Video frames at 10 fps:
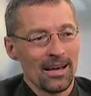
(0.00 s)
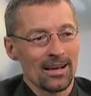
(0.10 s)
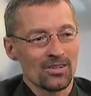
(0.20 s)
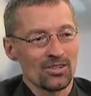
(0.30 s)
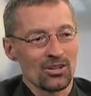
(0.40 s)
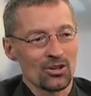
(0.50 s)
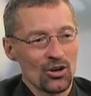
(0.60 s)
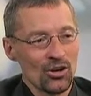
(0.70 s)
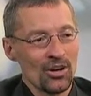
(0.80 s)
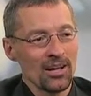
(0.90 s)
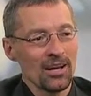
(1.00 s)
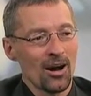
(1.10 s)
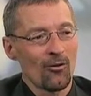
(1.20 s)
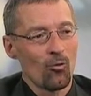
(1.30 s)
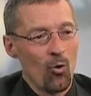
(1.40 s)
It's the turning
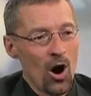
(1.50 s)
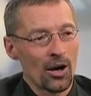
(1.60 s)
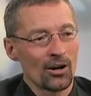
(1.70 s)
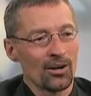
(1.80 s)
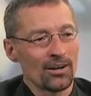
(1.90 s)
of water